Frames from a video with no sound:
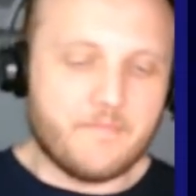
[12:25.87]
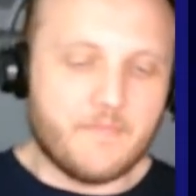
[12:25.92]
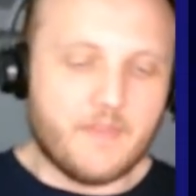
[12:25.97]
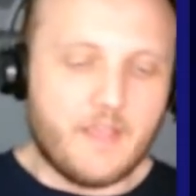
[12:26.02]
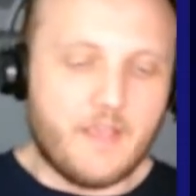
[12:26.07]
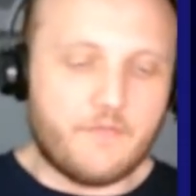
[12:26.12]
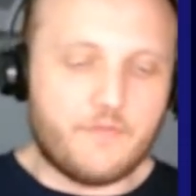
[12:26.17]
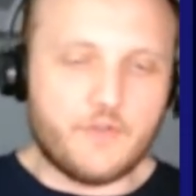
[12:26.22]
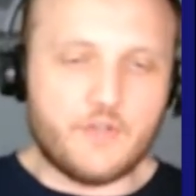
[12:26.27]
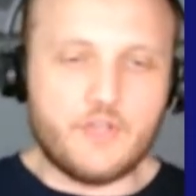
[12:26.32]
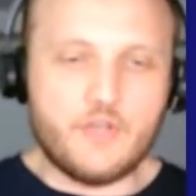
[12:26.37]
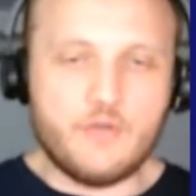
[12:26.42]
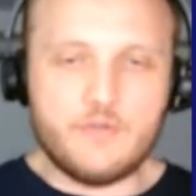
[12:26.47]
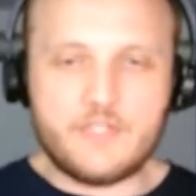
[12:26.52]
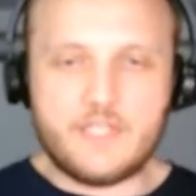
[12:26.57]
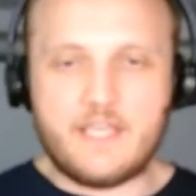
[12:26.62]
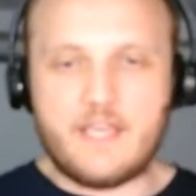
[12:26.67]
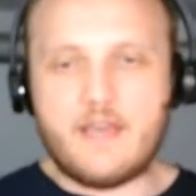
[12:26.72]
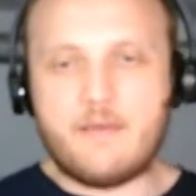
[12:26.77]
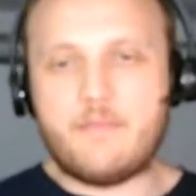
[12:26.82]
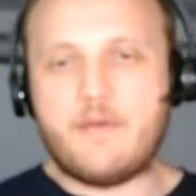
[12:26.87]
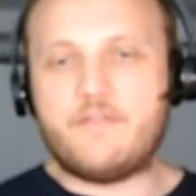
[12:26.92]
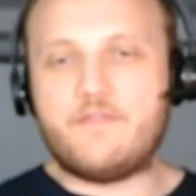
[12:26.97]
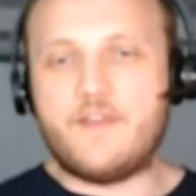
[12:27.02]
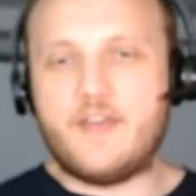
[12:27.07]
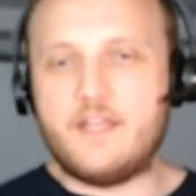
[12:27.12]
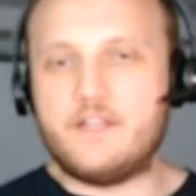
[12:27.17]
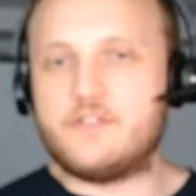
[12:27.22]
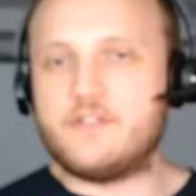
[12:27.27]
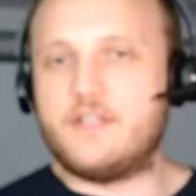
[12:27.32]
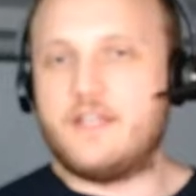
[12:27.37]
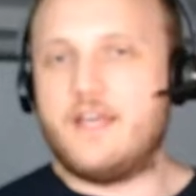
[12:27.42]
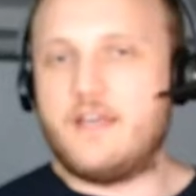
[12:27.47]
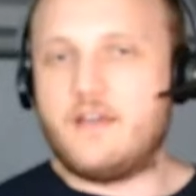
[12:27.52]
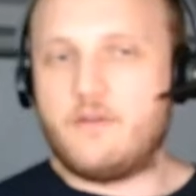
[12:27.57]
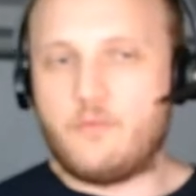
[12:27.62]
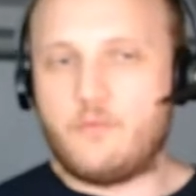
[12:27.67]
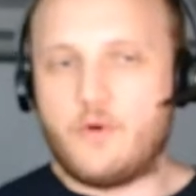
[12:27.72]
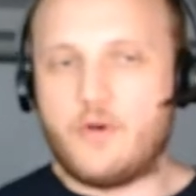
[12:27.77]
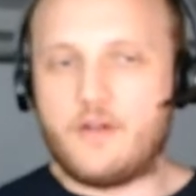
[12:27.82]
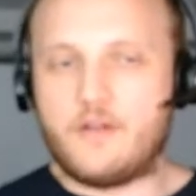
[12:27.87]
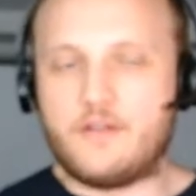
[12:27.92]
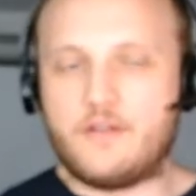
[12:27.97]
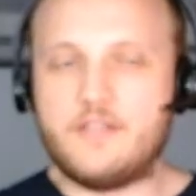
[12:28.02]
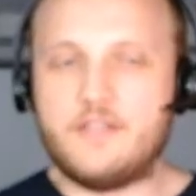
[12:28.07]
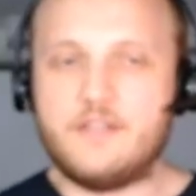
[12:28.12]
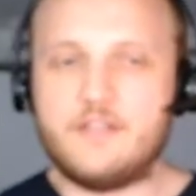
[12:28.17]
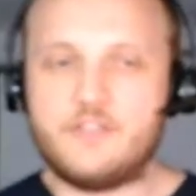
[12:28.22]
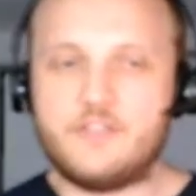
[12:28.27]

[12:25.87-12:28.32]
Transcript: if you're using MFA today at work,